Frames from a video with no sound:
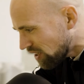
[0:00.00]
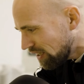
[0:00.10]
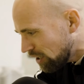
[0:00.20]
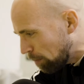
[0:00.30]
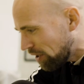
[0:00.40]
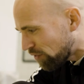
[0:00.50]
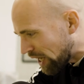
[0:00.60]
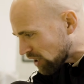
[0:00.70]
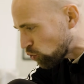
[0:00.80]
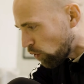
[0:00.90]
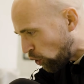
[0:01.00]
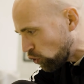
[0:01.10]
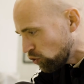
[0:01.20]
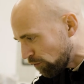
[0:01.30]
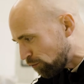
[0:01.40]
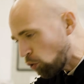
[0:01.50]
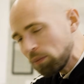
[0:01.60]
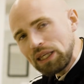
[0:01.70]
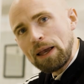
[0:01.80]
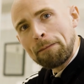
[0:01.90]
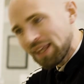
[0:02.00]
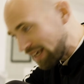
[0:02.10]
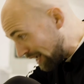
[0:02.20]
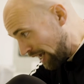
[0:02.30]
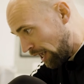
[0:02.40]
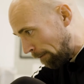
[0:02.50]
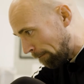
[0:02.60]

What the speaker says: a little bit of extra volume for me here.